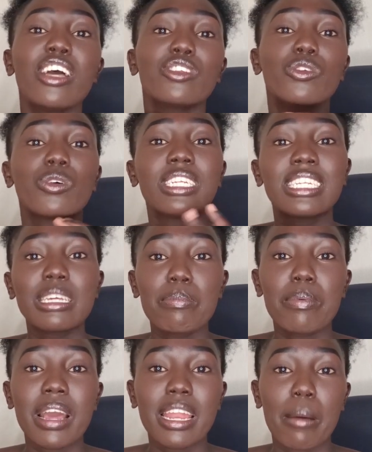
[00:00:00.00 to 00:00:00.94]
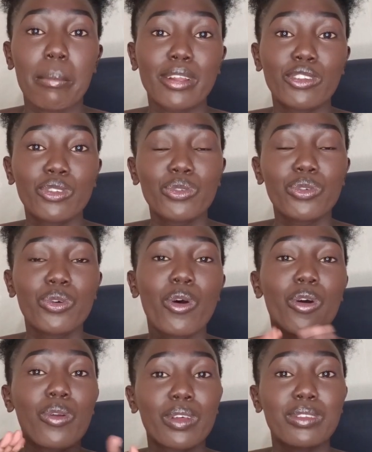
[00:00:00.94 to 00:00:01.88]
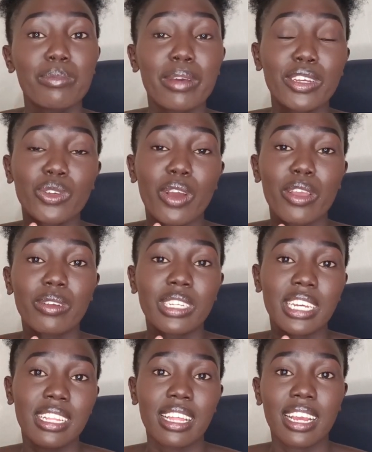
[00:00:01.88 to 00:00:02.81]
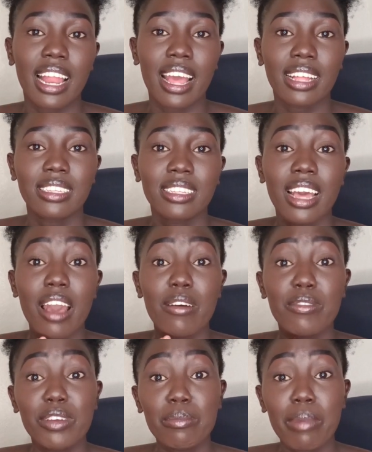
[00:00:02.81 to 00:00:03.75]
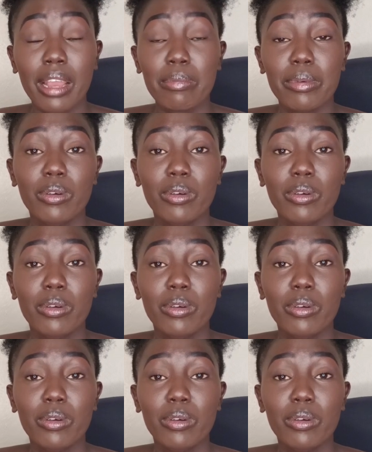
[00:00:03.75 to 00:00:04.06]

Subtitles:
So tip number 2, always make sure you check the client's feedback,